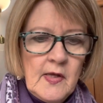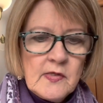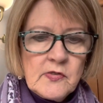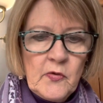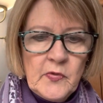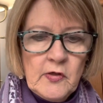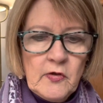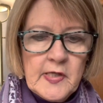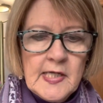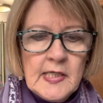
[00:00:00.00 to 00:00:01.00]
So when you're
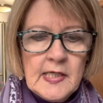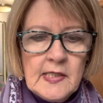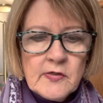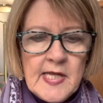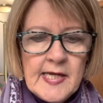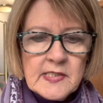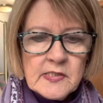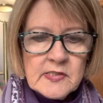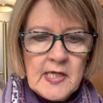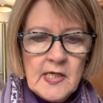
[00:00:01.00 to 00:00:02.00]
looking at your
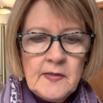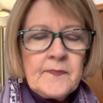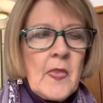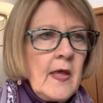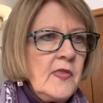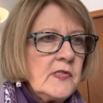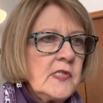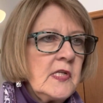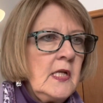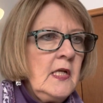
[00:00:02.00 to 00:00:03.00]
tactics, again, this
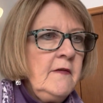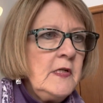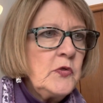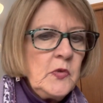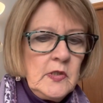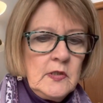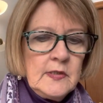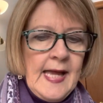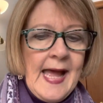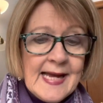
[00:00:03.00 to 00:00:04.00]
is an individual
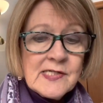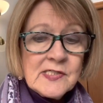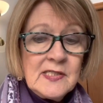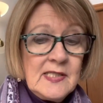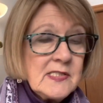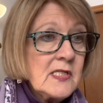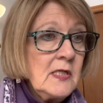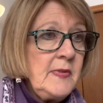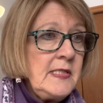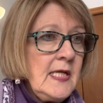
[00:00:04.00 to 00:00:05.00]
action that's going to
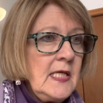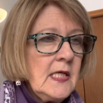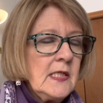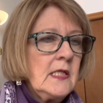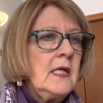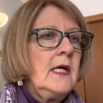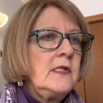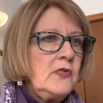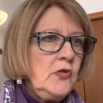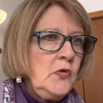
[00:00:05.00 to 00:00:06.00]
be taken
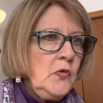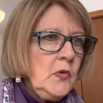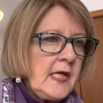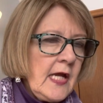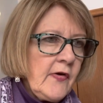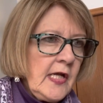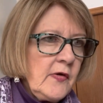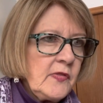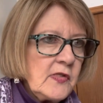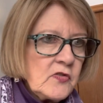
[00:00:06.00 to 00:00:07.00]
to carry
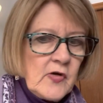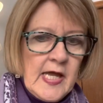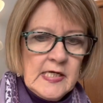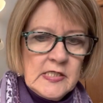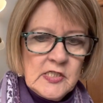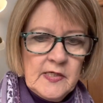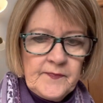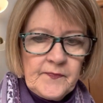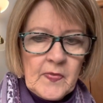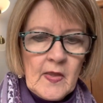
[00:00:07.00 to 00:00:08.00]
out the strategy.
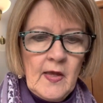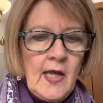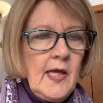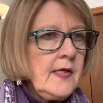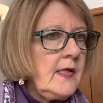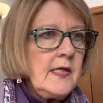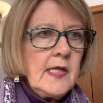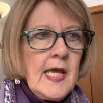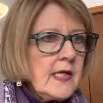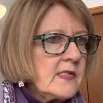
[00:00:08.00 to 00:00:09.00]
And
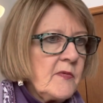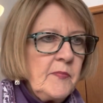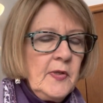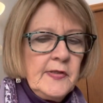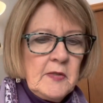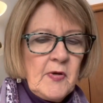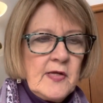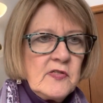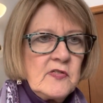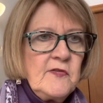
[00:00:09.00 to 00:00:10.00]
again, it's a building process.